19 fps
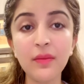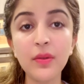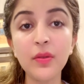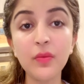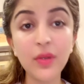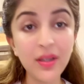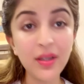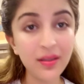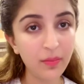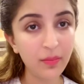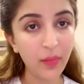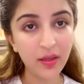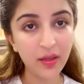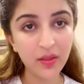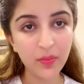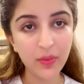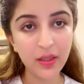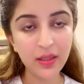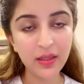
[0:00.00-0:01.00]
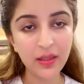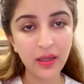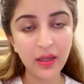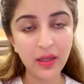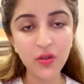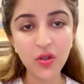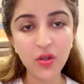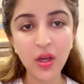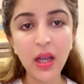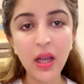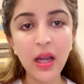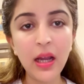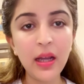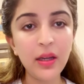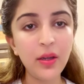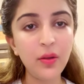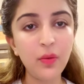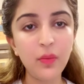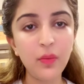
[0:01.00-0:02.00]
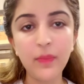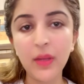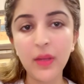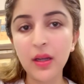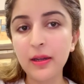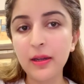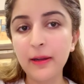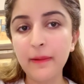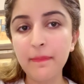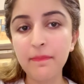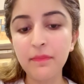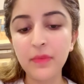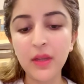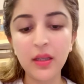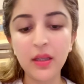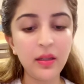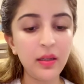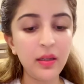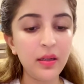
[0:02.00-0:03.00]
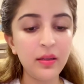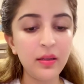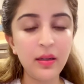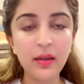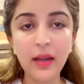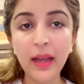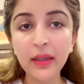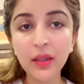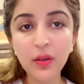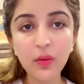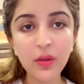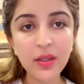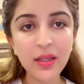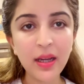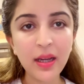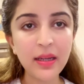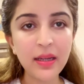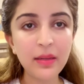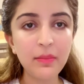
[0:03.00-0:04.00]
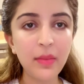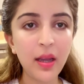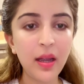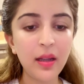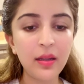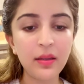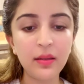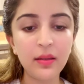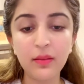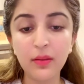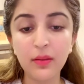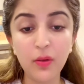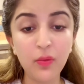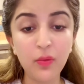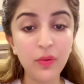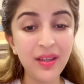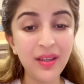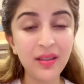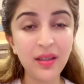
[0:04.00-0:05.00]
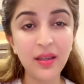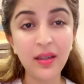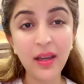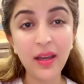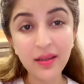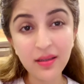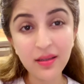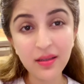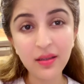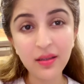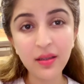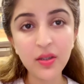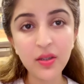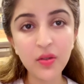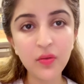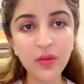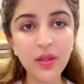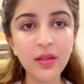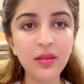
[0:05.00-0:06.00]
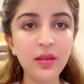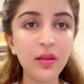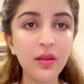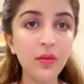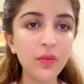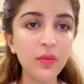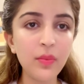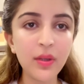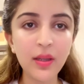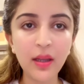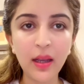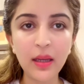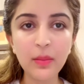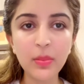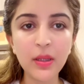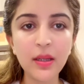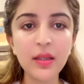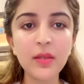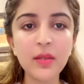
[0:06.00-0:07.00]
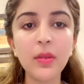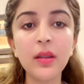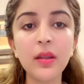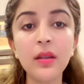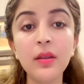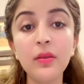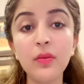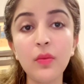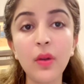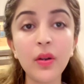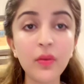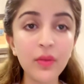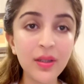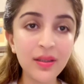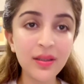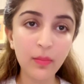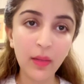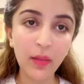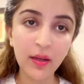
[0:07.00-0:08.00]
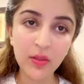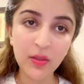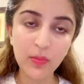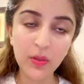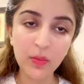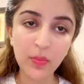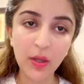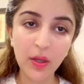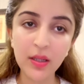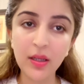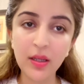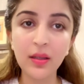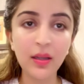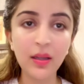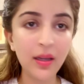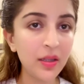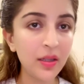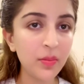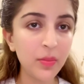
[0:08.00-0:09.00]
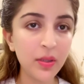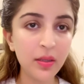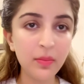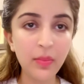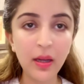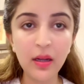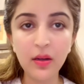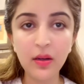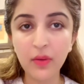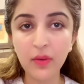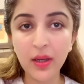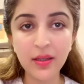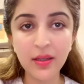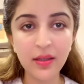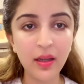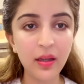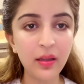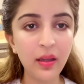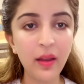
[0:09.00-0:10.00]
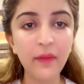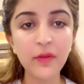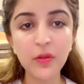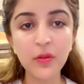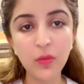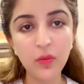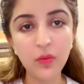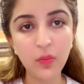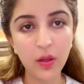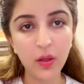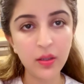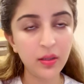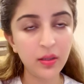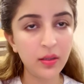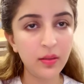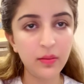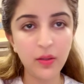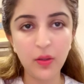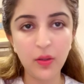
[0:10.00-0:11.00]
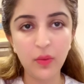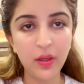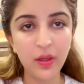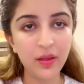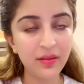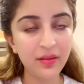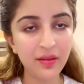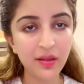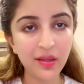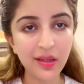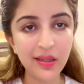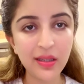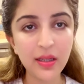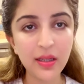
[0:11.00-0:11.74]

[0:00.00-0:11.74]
reach the management stage. They're lacking on time and they take excellent histories, they're good with the IPS, but they do not reach the management part and the 8-minute bell rings and they have to move on in the circuit.